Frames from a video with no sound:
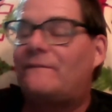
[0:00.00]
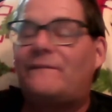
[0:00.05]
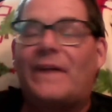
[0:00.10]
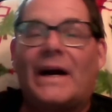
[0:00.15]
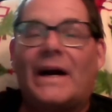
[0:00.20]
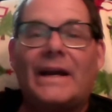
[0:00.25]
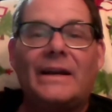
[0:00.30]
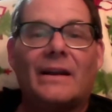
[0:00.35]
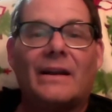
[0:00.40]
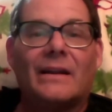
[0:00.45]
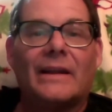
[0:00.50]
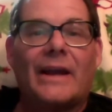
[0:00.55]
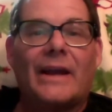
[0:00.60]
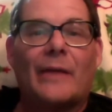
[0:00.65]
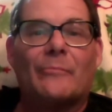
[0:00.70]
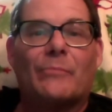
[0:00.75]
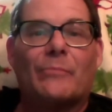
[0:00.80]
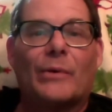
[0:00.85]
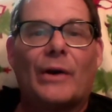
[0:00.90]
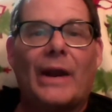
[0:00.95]
Finally,
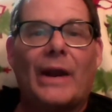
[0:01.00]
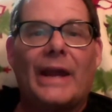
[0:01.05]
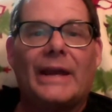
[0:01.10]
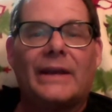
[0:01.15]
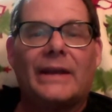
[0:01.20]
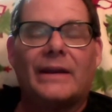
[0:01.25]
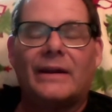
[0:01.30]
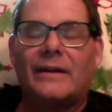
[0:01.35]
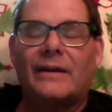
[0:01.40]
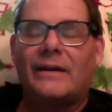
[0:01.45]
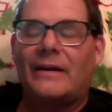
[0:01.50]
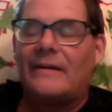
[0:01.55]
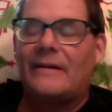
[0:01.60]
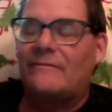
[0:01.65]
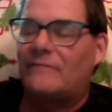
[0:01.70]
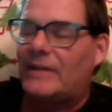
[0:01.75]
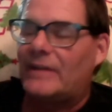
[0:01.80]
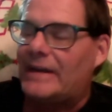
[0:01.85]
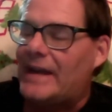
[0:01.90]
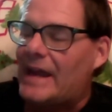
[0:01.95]
a break.
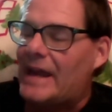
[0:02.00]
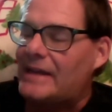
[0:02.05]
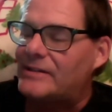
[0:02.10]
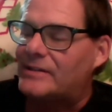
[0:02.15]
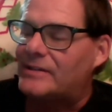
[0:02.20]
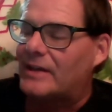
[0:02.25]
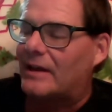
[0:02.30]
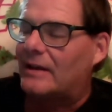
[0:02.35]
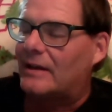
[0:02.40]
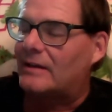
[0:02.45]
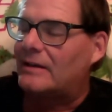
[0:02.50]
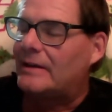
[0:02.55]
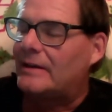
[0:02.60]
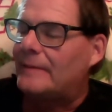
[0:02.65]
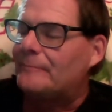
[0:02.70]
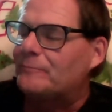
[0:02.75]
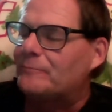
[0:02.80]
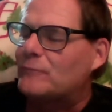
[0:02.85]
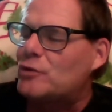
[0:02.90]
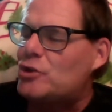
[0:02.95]
Vanessa,
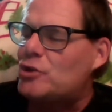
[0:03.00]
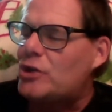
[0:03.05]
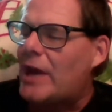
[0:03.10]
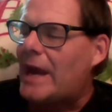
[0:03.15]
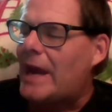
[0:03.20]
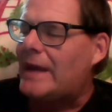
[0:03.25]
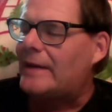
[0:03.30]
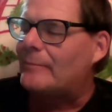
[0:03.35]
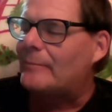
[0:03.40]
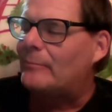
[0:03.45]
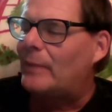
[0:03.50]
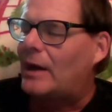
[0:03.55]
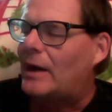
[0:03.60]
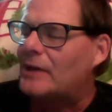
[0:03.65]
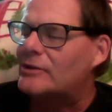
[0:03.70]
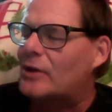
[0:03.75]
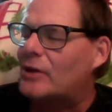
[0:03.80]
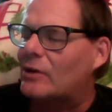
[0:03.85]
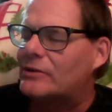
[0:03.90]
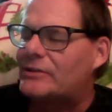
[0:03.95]
Jane, and
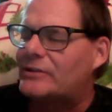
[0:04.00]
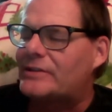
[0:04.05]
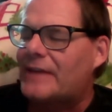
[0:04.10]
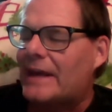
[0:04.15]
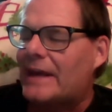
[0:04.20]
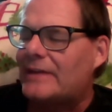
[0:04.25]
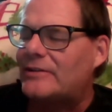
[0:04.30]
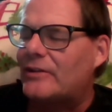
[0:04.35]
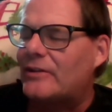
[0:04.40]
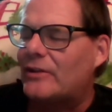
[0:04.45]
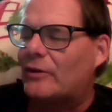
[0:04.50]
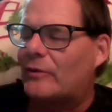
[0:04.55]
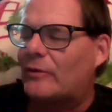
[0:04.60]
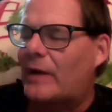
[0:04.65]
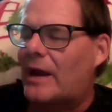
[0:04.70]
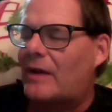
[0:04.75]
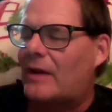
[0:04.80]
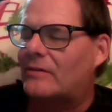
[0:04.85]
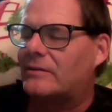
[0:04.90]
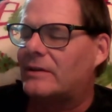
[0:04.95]
Buzz all sank to the
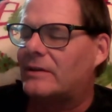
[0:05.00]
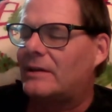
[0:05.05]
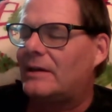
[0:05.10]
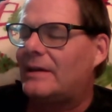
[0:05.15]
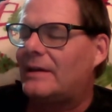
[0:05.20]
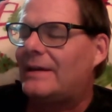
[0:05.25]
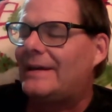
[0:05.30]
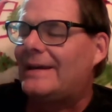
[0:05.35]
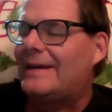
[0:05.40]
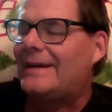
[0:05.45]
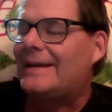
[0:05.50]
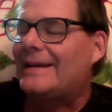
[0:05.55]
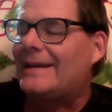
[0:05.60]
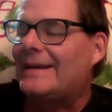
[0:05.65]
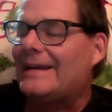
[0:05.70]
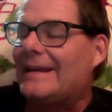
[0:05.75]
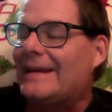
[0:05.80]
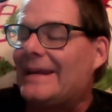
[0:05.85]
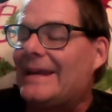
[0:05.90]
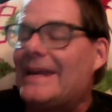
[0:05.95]
ground,
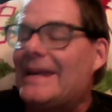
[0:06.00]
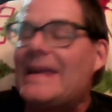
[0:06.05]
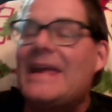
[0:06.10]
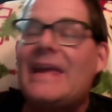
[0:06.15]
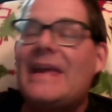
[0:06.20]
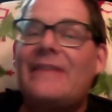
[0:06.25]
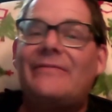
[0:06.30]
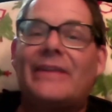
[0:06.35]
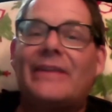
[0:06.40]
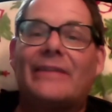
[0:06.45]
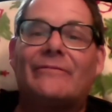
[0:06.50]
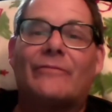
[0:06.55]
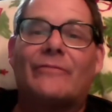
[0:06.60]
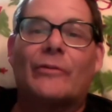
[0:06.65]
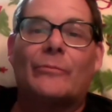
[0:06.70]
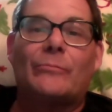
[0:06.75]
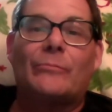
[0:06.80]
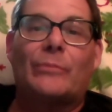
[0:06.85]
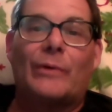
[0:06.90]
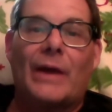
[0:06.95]
heaving
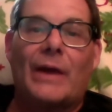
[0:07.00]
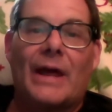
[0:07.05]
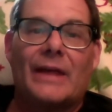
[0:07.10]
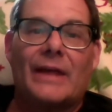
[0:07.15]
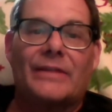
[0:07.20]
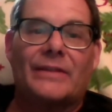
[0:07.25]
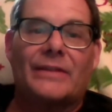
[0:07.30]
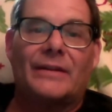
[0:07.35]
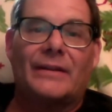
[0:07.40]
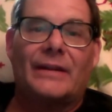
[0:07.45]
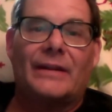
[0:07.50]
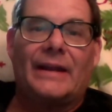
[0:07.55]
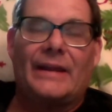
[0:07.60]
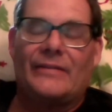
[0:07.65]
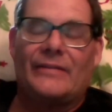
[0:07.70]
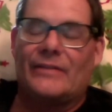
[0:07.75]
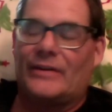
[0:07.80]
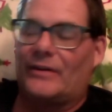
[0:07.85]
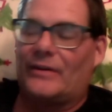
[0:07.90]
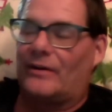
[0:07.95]
for breath
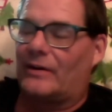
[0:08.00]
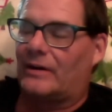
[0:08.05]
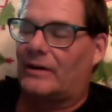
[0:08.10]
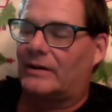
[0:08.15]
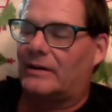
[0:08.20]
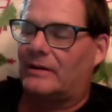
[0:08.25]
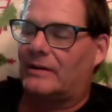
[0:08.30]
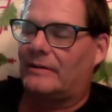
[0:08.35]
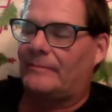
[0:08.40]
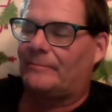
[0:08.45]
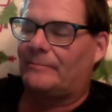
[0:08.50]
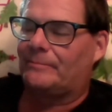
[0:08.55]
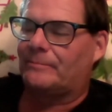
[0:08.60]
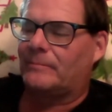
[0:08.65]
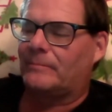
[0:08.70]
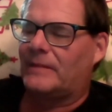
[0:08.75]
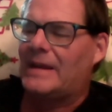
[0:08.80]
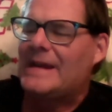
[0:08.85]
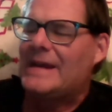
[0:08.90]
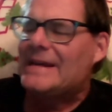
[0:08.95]
in the dark.
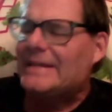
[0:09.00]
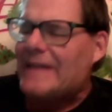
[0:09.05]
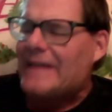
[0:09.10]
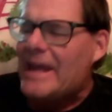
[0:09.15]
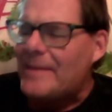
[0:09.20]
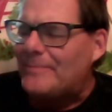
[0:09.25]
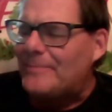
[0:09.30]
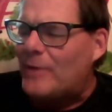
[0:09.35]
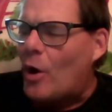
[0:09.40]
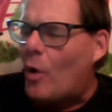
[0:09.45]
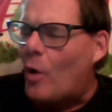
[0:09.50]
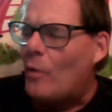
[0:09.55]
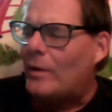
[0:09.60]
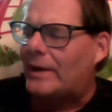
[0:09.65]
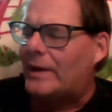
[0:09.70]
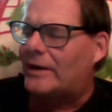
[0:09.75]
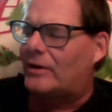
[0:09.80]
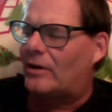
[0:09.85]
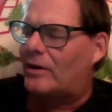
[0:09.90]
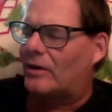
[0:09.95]
Keep
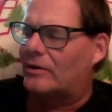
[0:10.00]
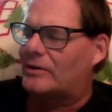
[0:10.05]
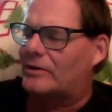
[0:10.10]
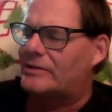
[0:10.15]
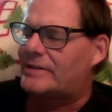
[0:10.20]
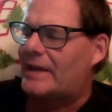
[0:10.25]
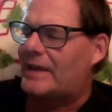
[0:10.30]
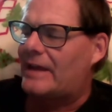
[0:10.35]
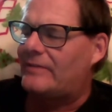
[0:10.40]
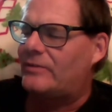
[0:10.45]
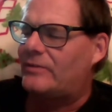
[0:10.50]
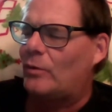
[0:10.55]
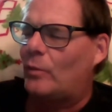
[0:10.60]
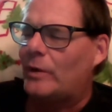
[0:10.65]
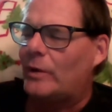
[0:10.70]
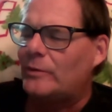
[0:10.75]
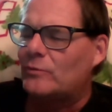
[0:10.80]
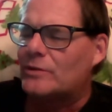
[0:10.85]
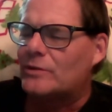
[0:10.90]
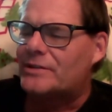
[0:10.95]
going, Carter said. The
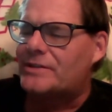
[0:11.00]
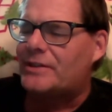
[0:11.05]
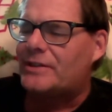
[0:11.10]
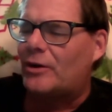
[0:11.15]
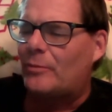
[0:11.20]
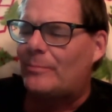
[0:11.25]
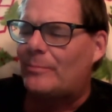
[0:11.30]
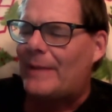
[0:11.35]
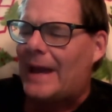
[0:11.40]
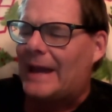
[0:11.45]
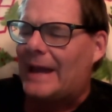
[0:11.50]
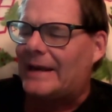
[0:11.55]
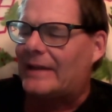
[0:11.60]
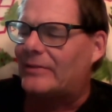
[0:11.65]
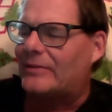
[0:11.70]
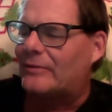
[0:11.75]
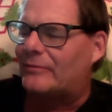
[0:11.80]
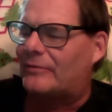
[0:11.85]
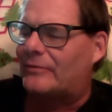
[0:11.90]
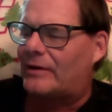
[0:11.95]
wind was still bad
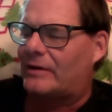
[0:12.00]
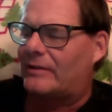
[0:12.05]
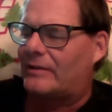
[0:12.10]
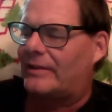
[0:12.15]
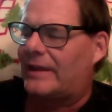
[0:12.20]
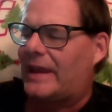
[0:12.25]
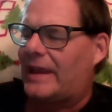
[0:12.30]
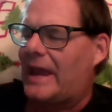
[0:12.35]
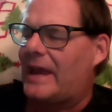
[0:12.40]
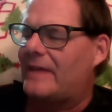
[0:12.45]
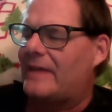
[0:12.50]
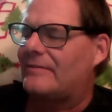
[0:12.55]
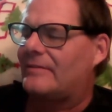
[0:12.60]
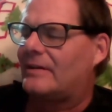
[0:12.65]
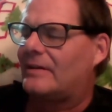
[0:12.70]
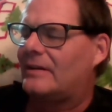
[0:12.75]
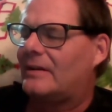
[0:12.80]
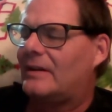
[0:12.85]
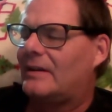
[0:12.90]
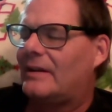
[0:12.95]
at the front of the cave.
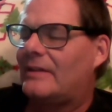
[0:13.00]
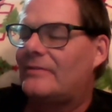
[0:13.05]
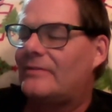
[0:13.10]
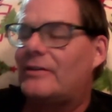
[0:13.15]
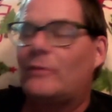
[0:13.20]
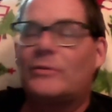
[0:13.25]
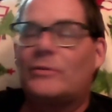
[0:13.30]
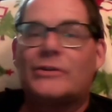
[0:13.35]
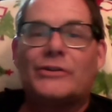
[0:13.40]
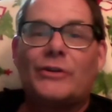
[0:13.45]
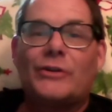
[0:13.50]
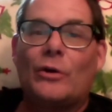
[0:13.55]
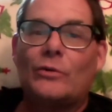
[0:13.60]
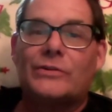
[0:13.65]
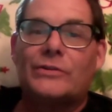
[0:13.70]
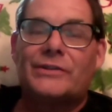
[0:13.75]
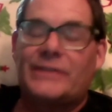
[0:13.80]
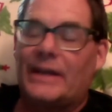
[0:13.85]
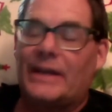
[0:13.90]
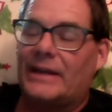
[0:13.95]
There was no
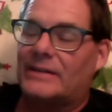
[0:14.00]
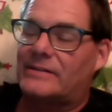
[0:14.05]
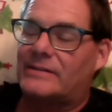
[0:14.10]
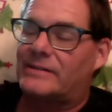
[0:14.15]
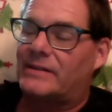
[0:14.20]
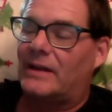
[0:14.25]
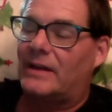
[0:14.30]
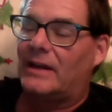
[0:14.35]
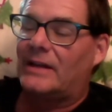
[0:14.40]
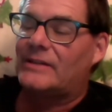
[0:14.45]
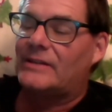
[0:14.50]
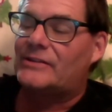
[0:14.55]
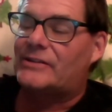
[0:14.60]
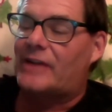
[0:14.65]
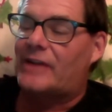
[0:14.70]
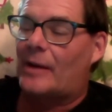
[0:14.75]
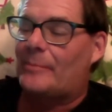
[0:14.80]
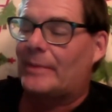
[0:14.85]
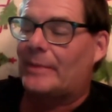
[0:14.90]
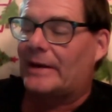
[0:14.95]
sense
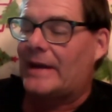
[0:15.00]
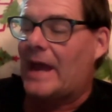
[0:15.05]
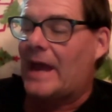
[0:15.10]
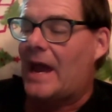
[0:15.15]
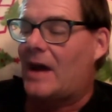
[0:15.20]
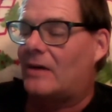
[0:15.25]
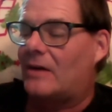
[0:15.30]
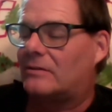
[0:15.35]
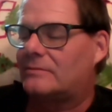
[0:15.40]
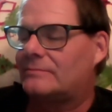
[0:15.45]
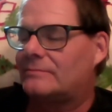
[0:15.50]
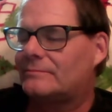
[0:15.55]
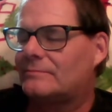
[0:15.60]
stopping now.